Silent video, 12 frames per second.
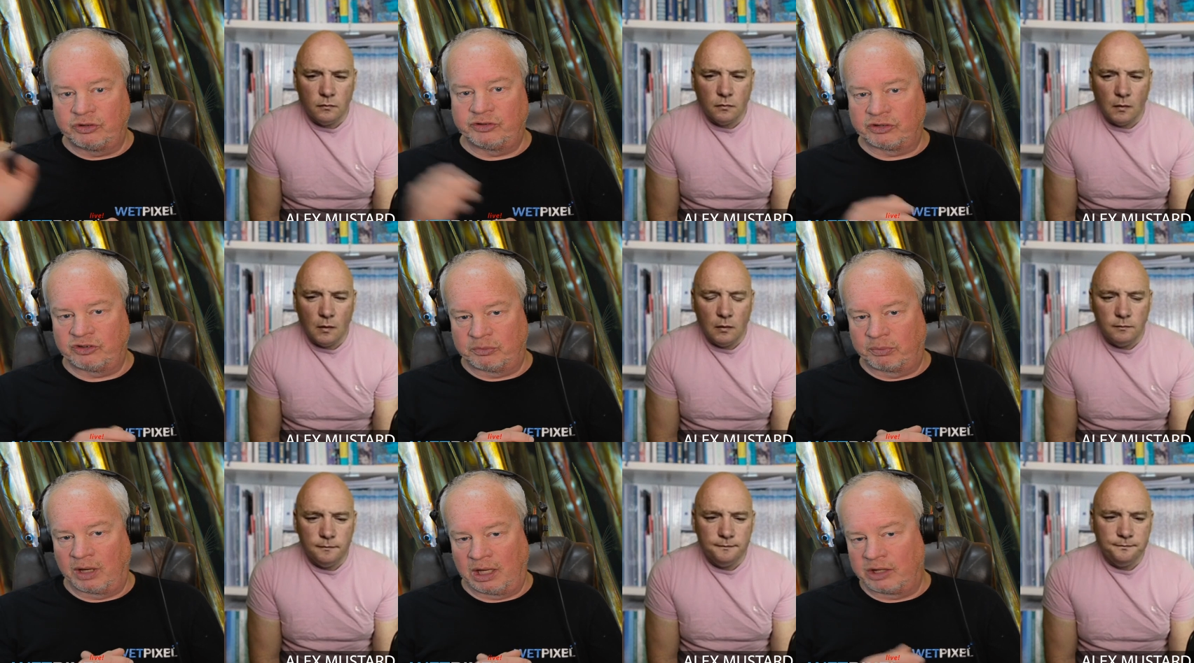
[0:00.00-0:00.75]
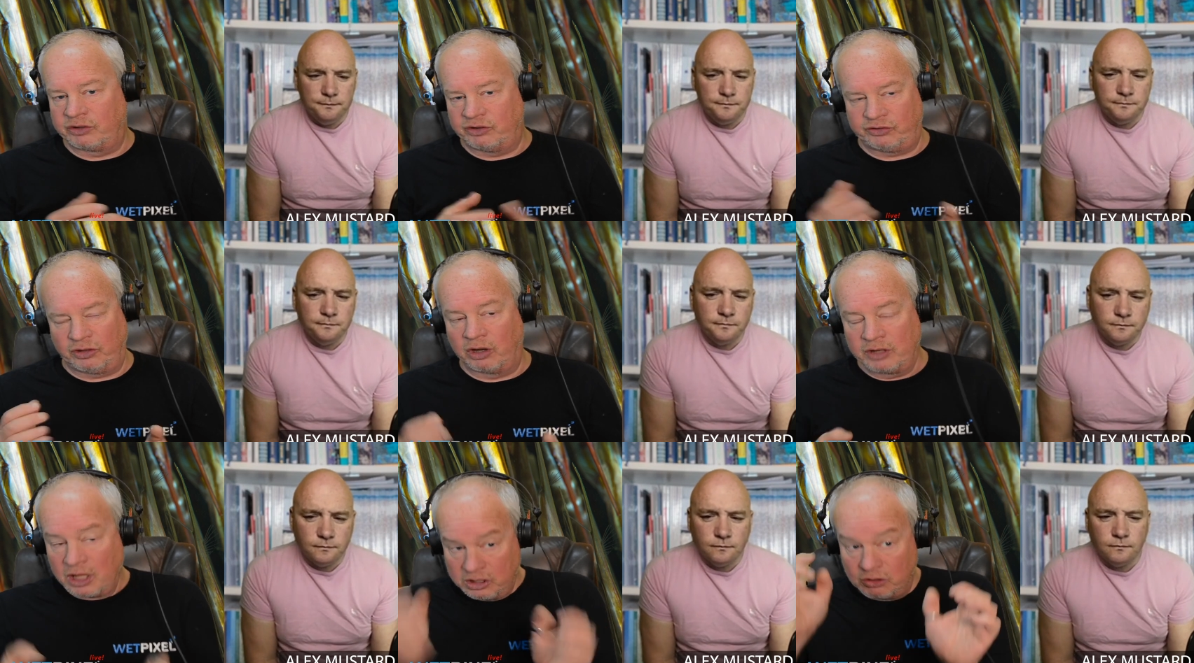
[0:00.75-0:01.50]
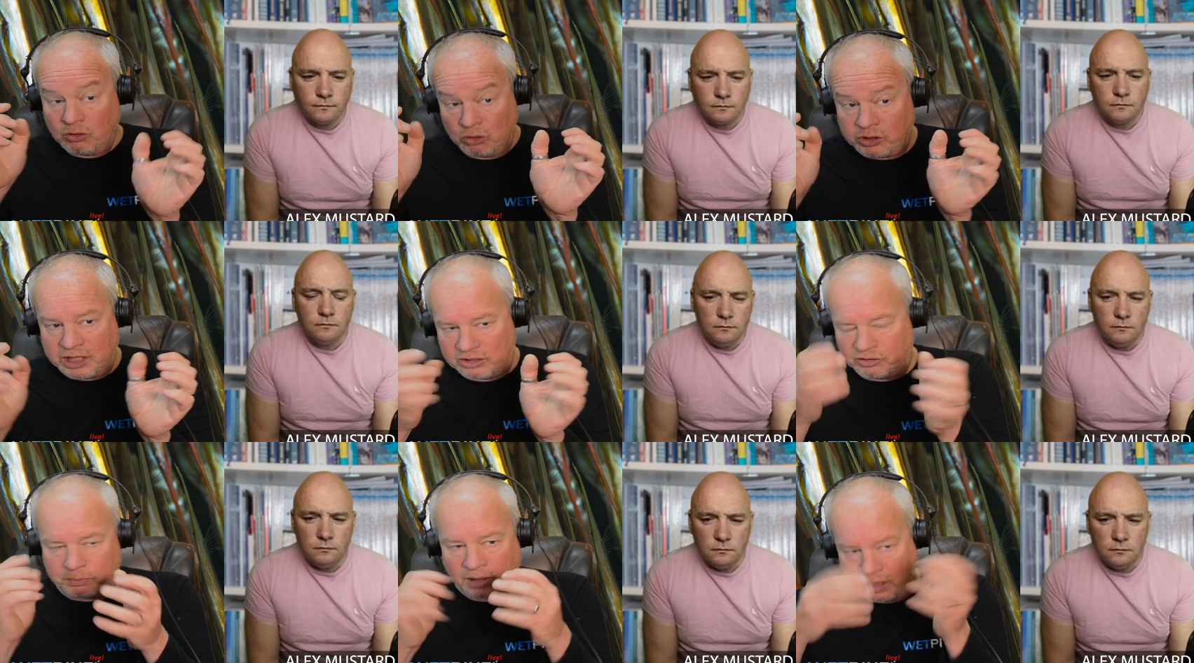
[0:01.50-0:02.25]
Speaker 1: shooting into bright light because it's hard. You're looking
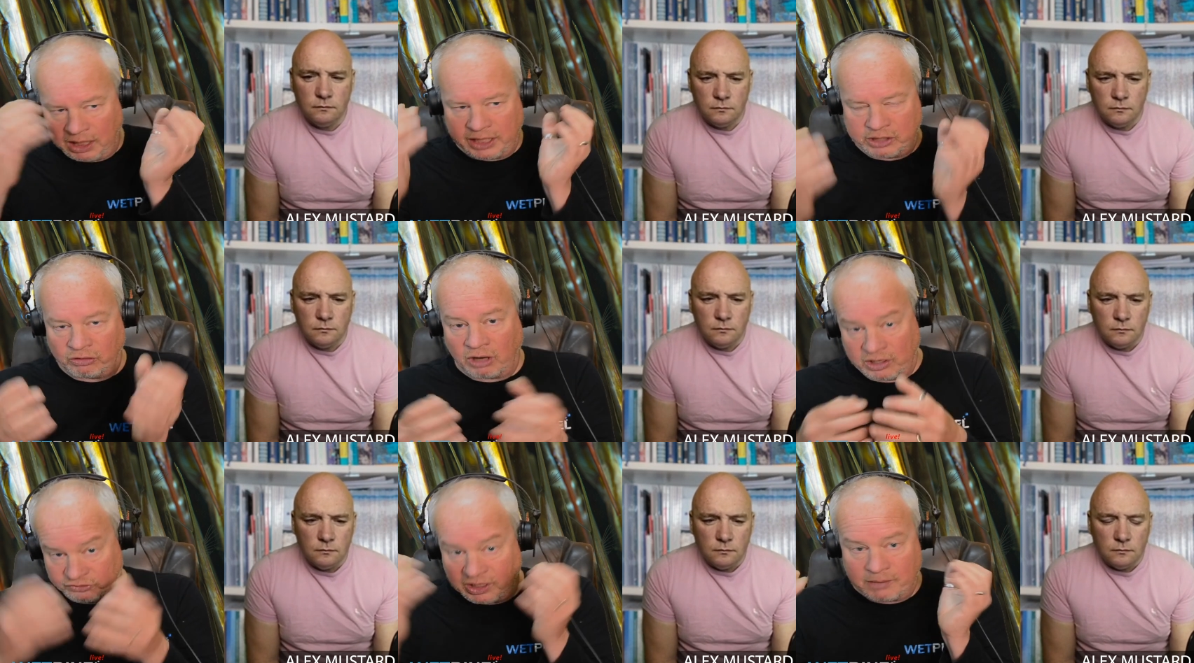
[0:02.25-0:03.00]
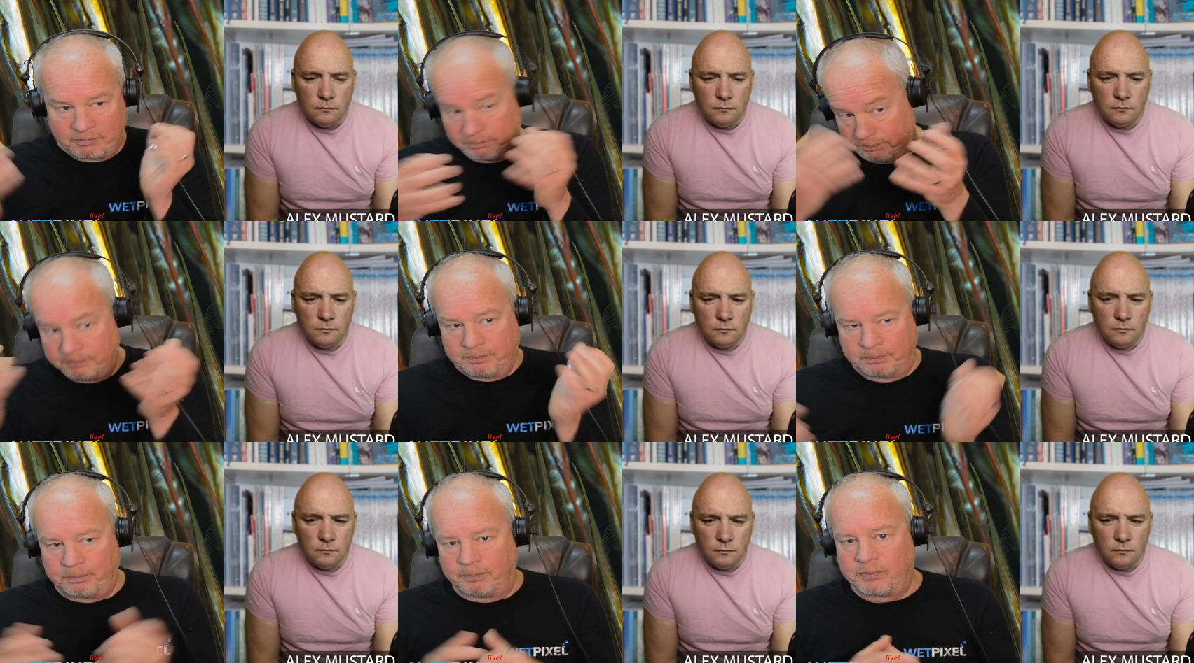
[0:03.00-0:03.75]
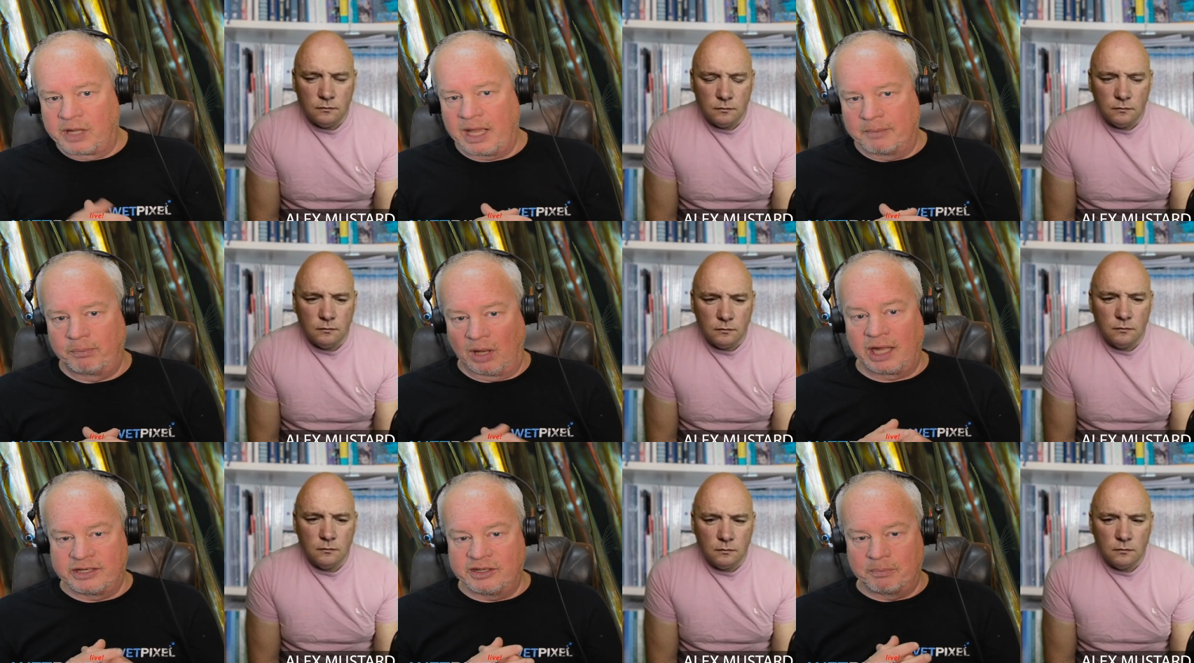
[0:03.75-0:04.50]
into bright light, your eyes get mm get
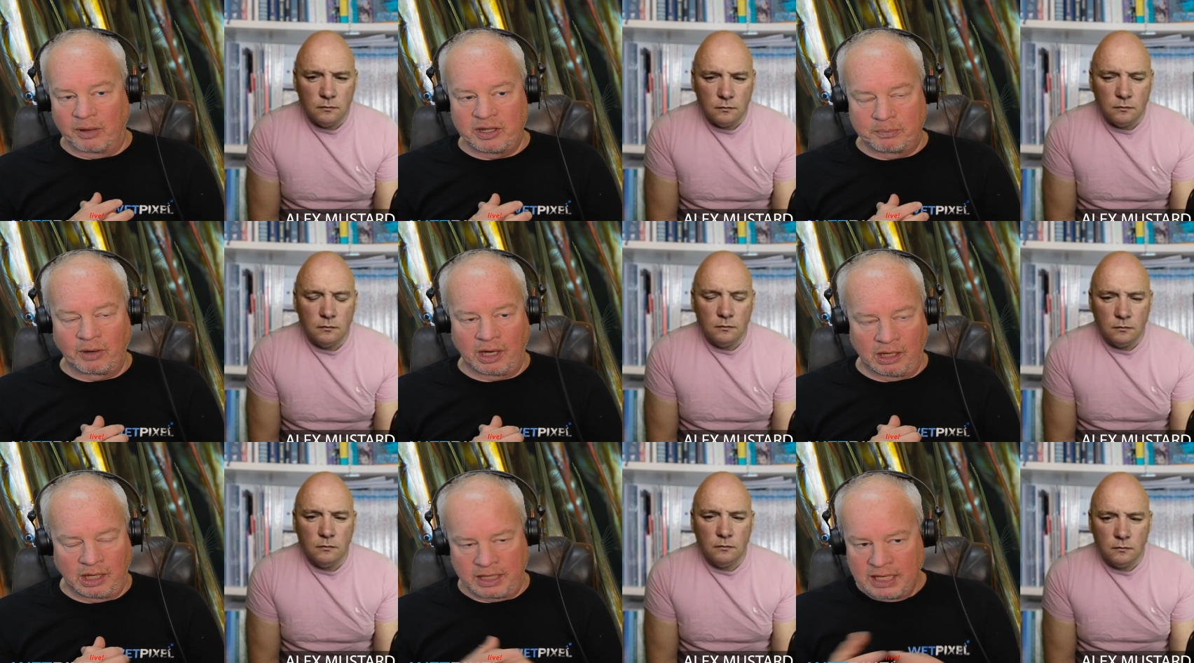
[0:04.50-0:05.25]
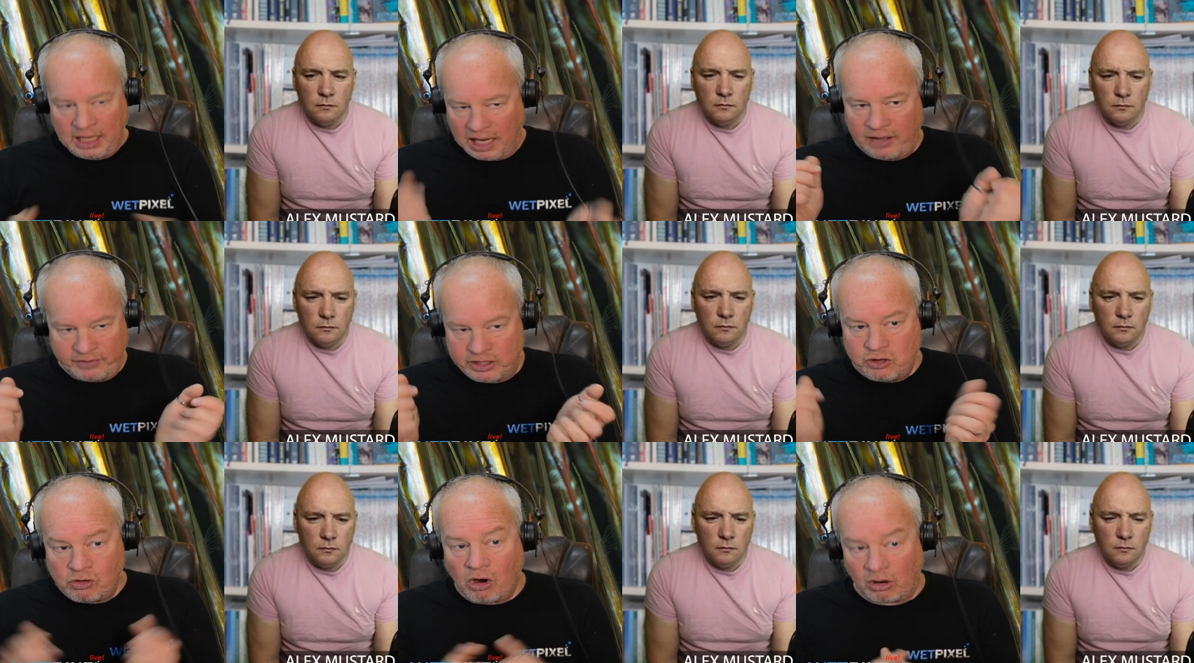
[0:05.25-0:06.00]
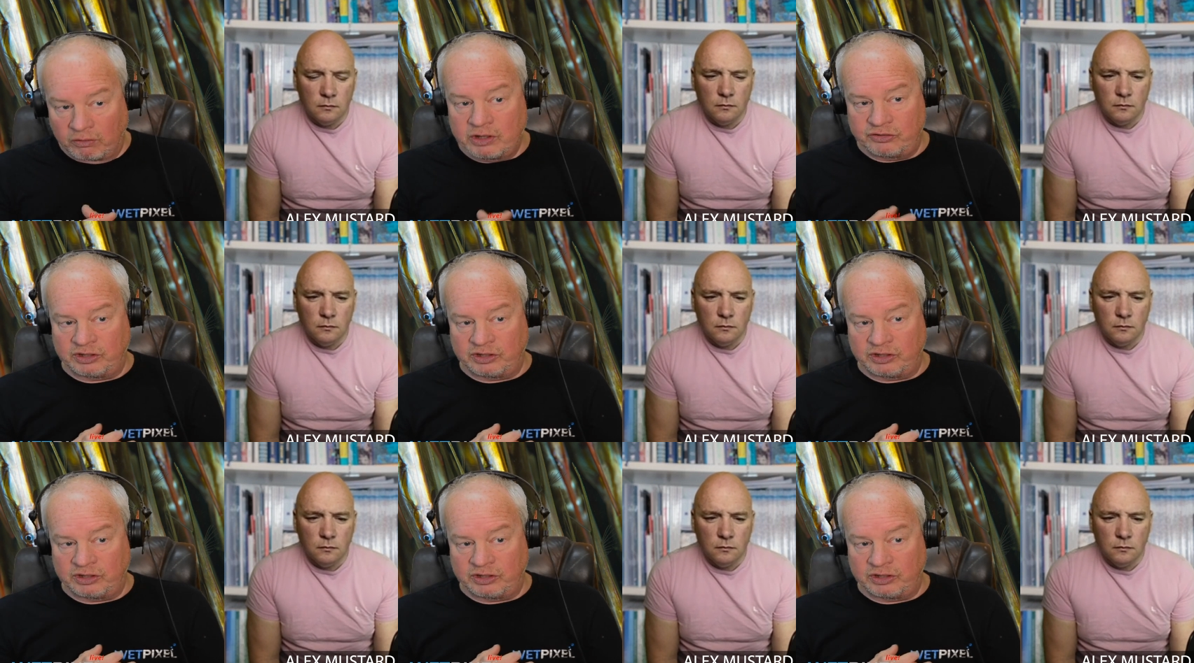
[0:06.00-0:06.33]
blinded by the bright light, and then you can't really